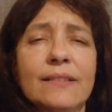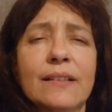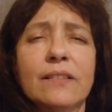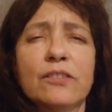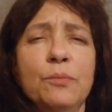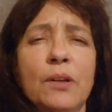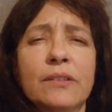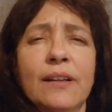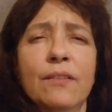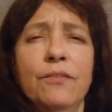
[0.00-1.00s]
that's a small
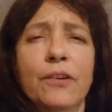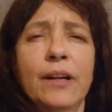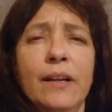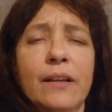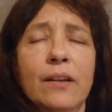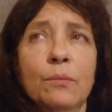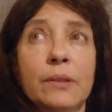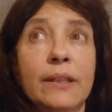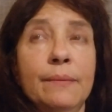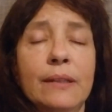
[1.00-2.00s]
town for you,
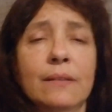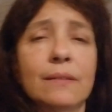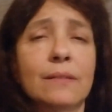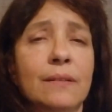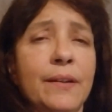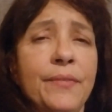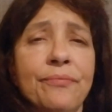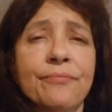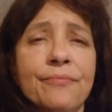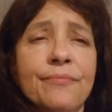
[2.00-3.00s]
believe me.
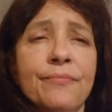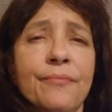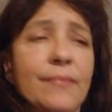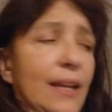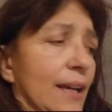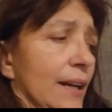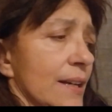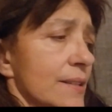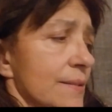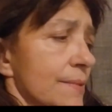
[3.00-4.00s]

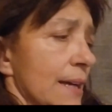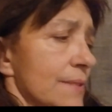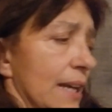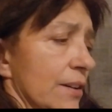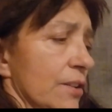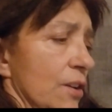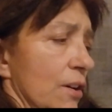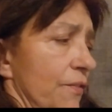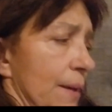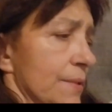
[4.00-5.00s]
And sometimes I don't know
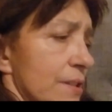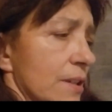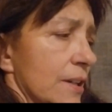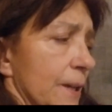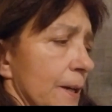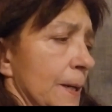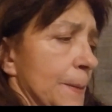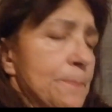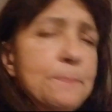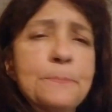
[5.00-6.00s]
if I'm just
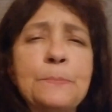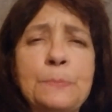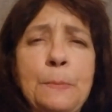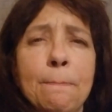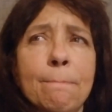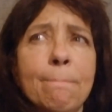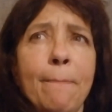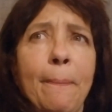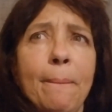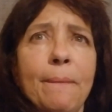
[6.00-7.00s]
gonna,
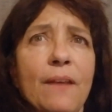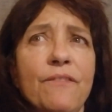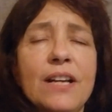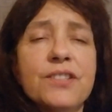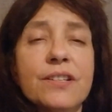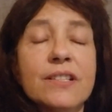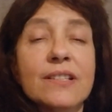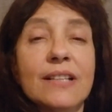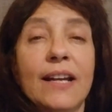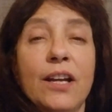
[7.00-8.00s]
if I should
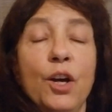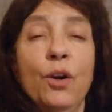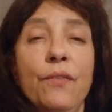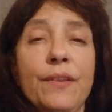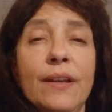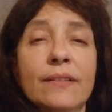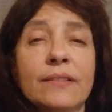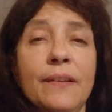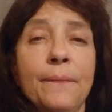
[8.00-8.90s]
just let go of this.